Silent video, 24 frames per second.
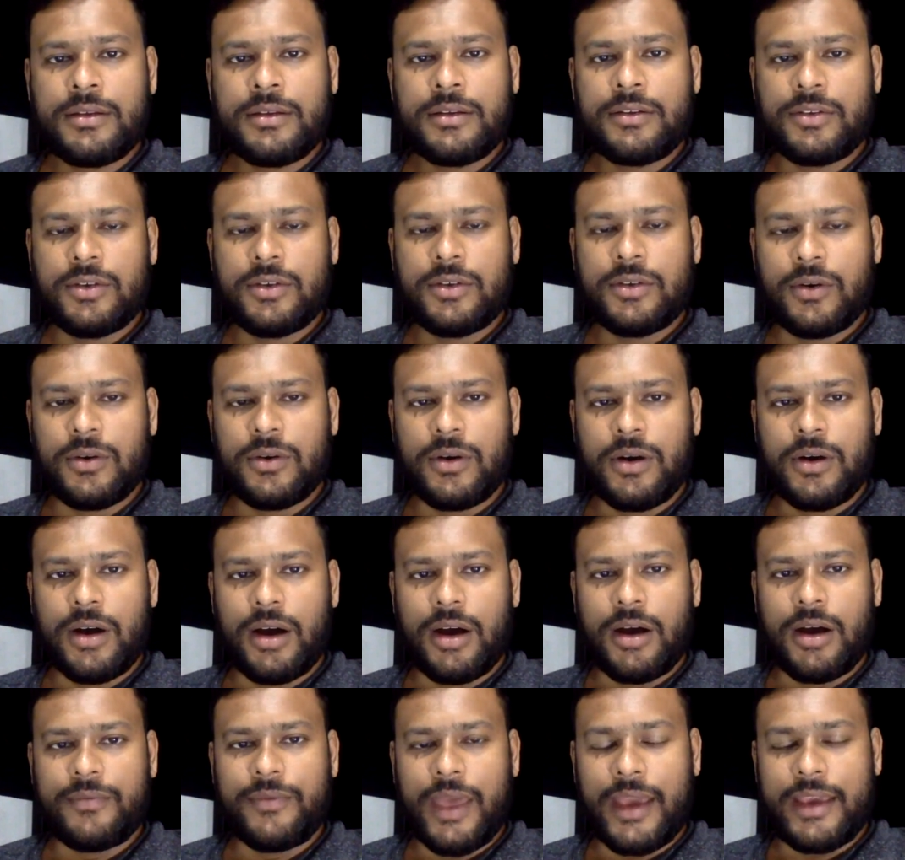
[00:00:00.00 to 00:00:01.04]
so
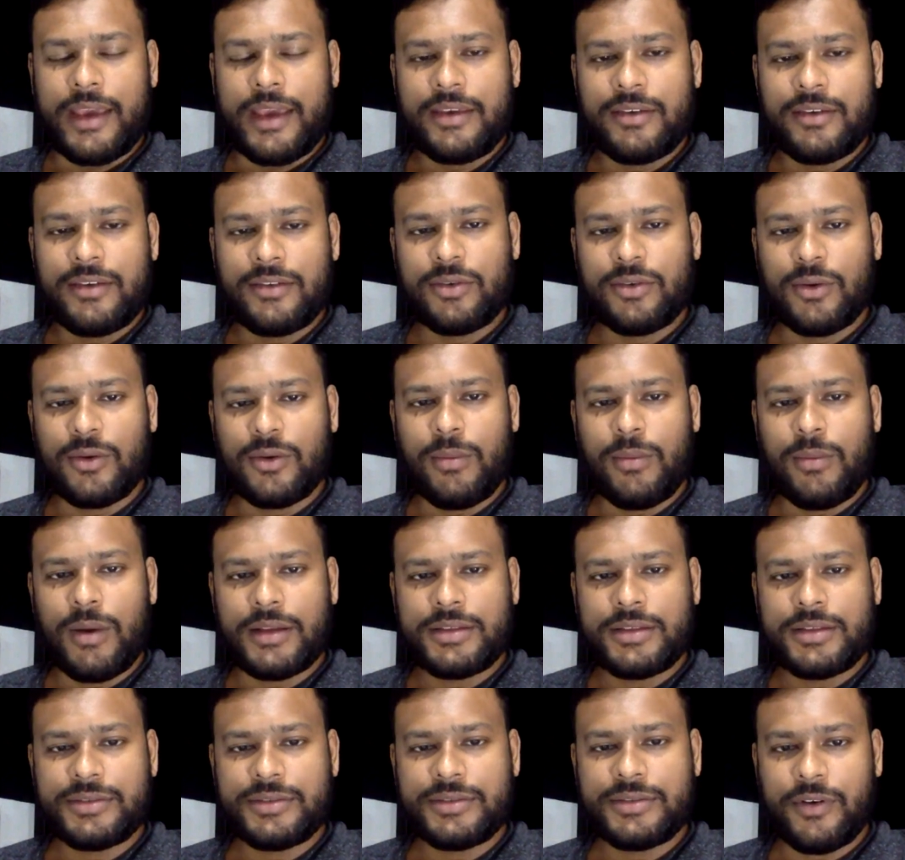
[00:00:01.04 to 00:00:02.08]
uh, thank you so
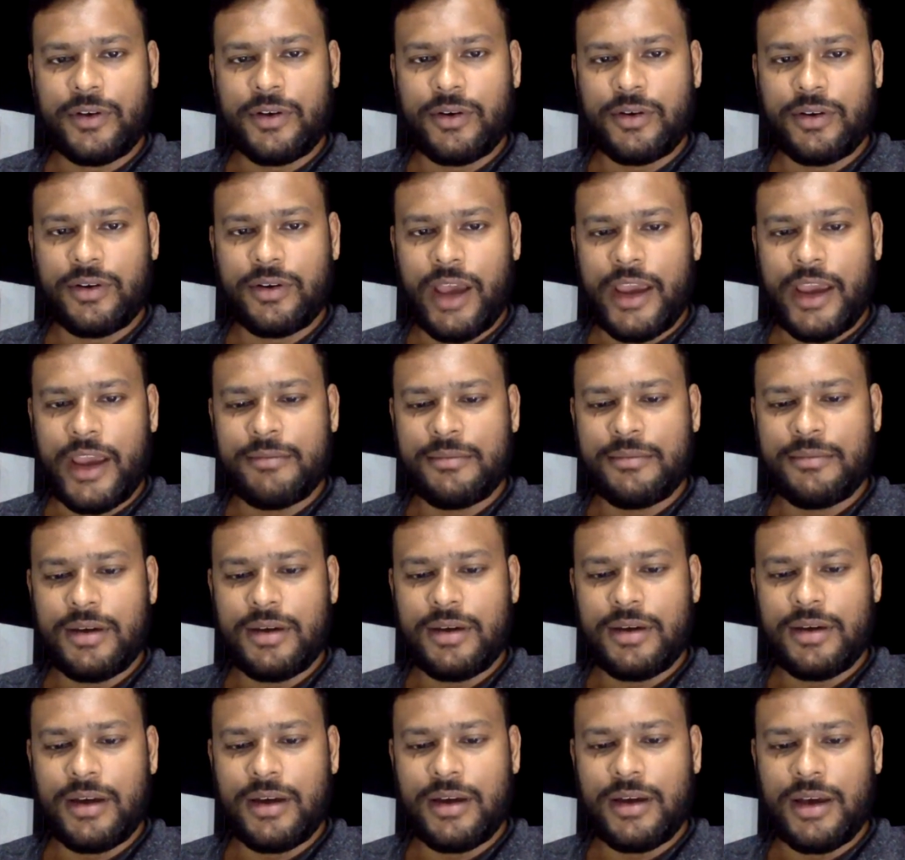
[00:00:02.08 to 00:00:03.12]
much for your
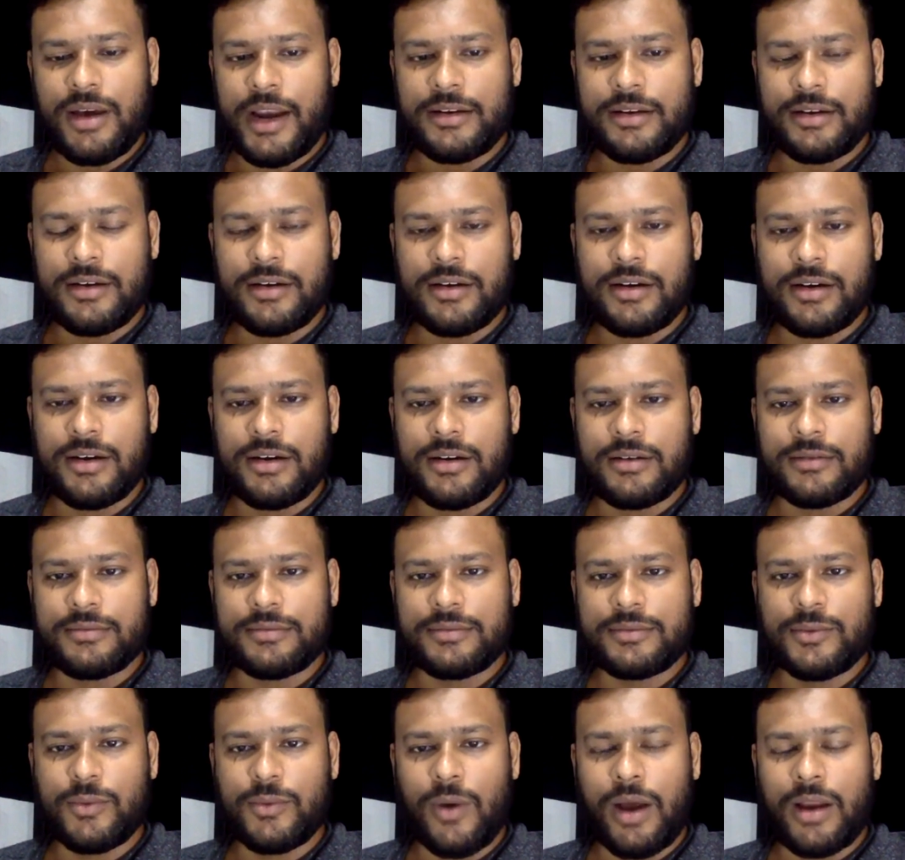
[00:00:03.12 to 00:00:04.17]
time. And uh,
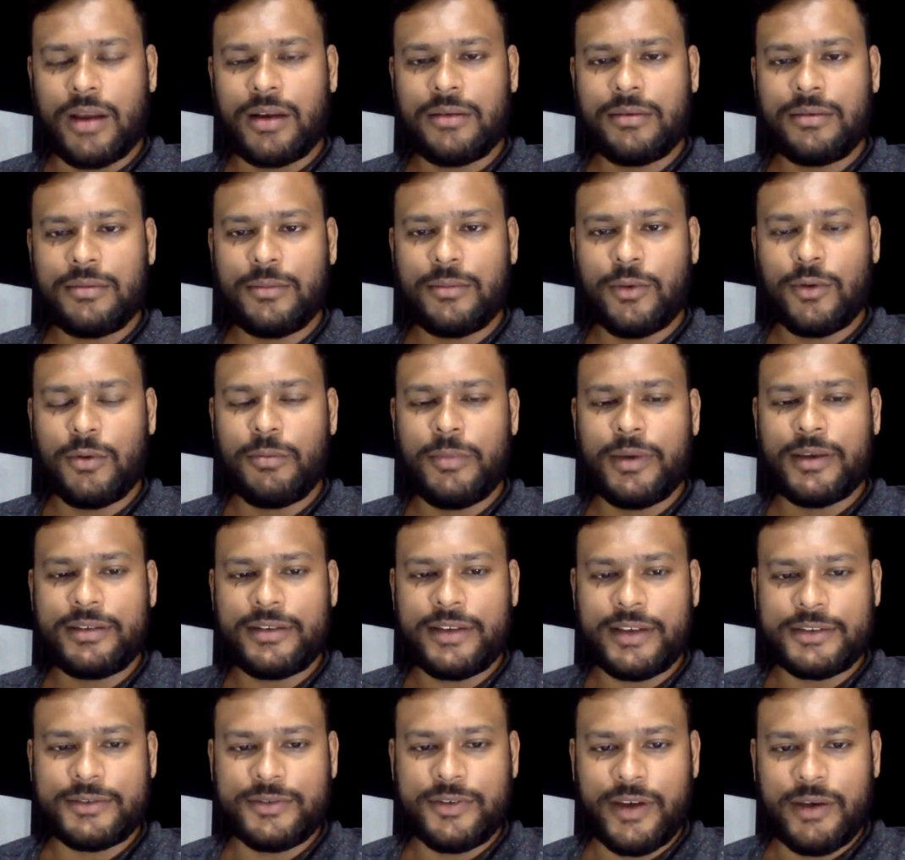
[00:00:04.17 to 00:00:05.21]
one more
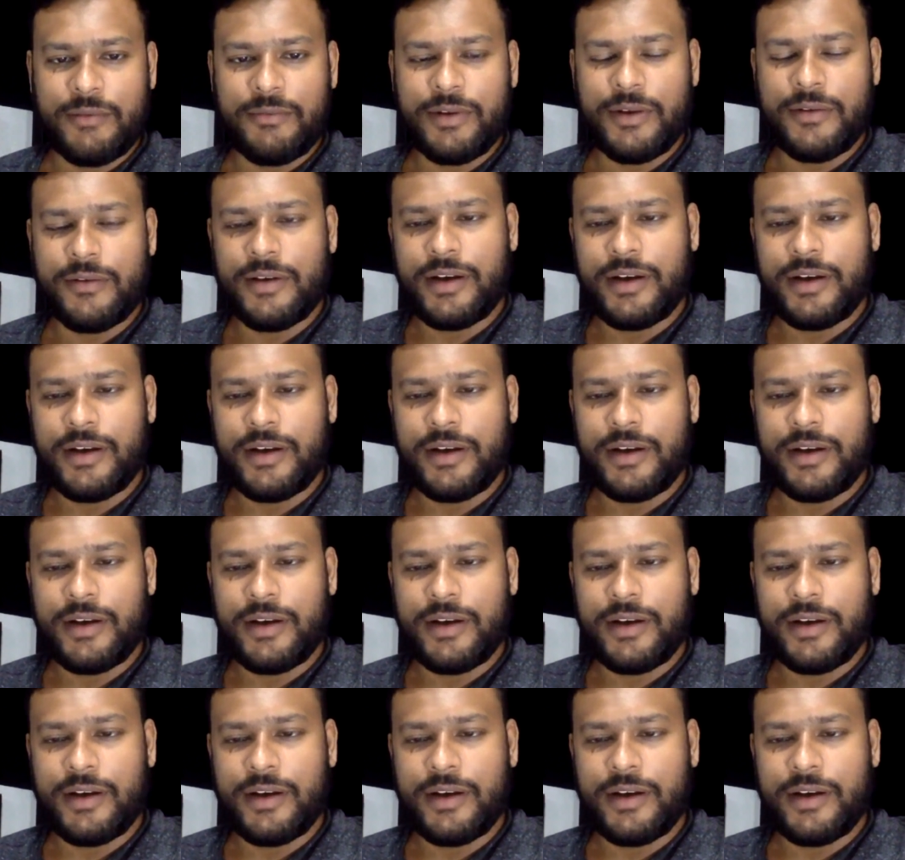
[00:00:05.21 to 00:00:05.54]
message for everybody